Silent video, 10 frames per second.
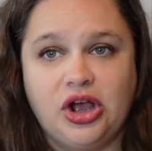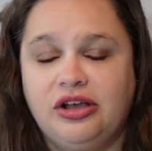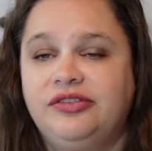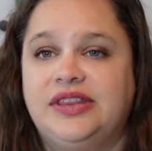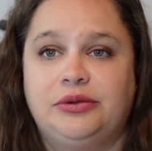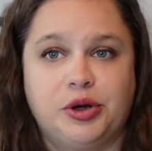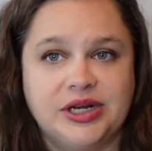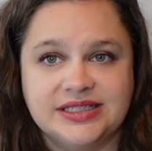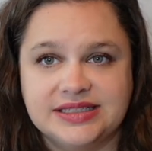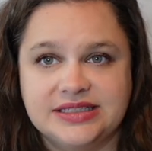off and they
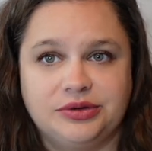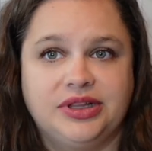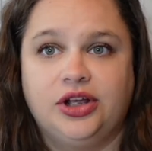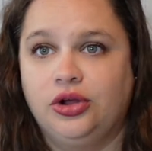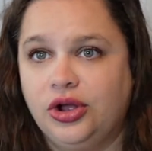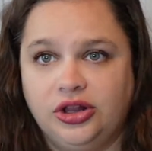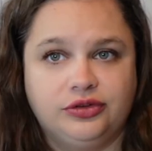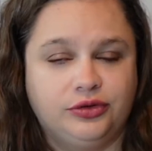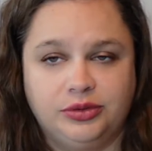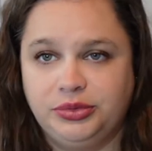weren't necessarily all
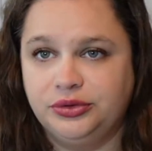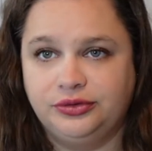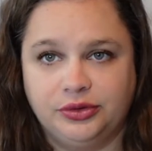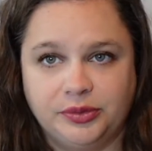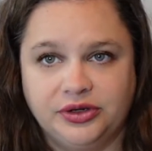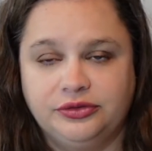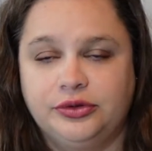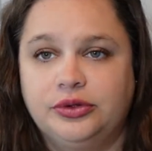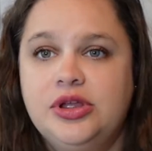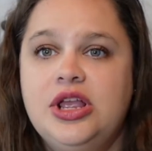colorful and beautiful and
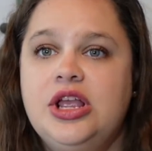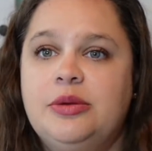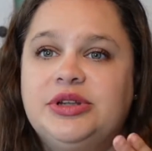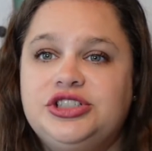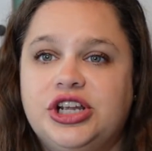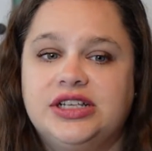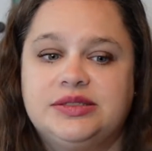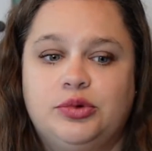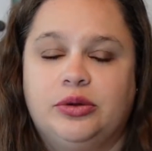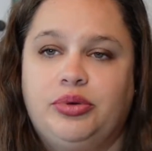wonderful, but
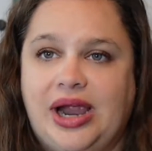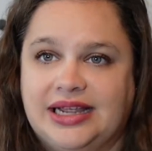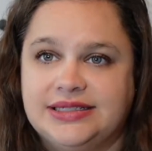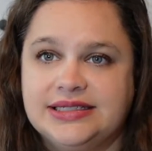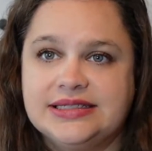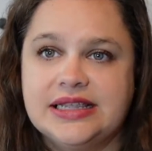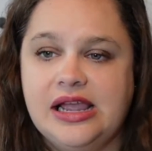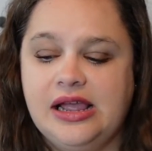just more practice.